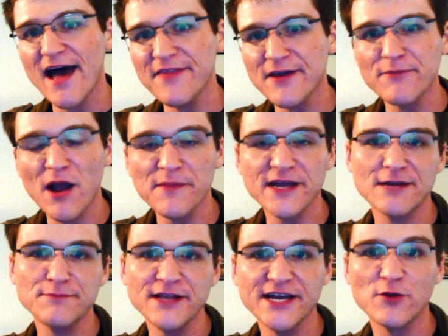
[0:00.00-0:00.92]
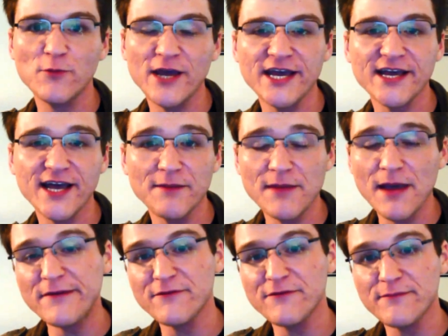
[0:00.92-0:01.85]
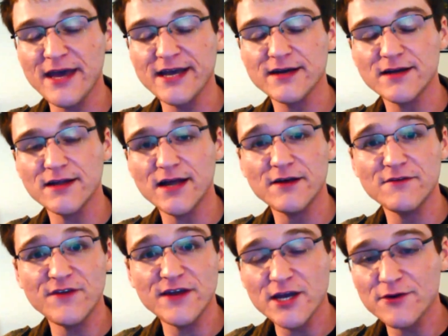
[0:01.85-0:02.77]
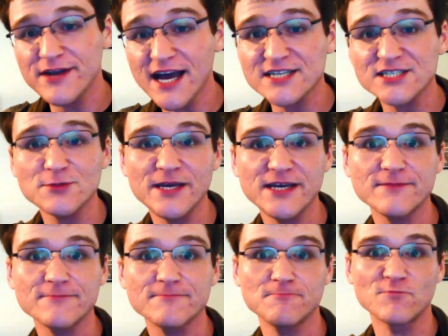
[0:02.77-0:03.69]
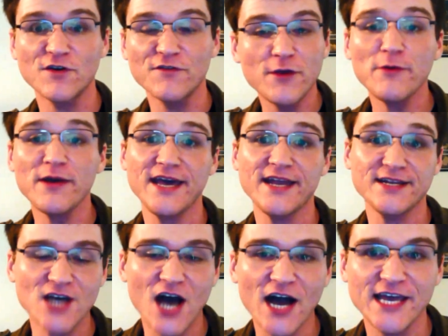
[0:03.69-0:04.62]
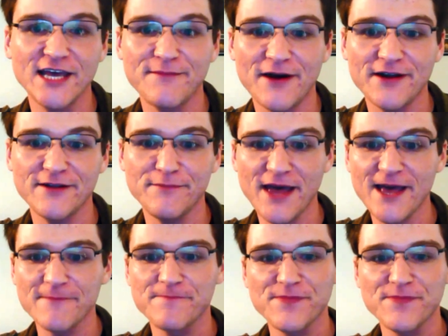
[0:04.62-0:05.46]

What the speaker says: I think I'm probably going to play it a week and maybe even make a video next week reviewing it and talking about it a bit.